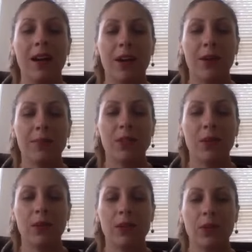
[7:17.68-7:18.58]
So
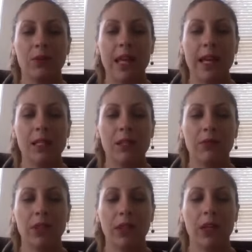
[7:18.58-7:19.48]

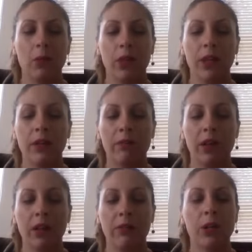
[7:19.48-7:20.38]
we're in a really
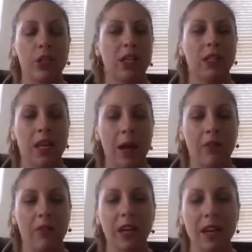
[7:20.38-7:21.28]
fortunate time
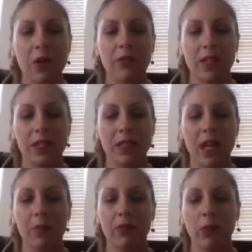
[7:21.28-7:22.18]
right now for this type
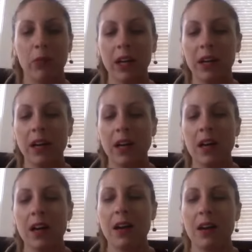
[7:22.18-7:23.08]
of work,
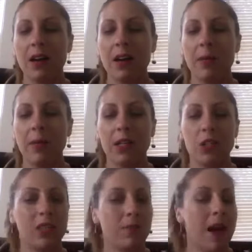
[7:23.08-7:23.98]
and it's
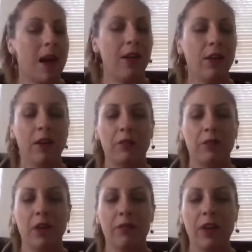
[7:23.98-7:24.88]
just a matter of
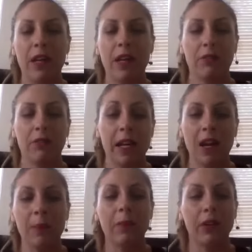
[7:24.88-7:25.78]
finding the right
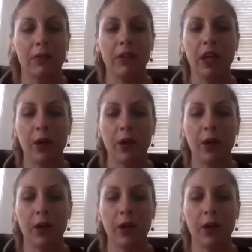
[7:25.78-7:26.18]
company for you.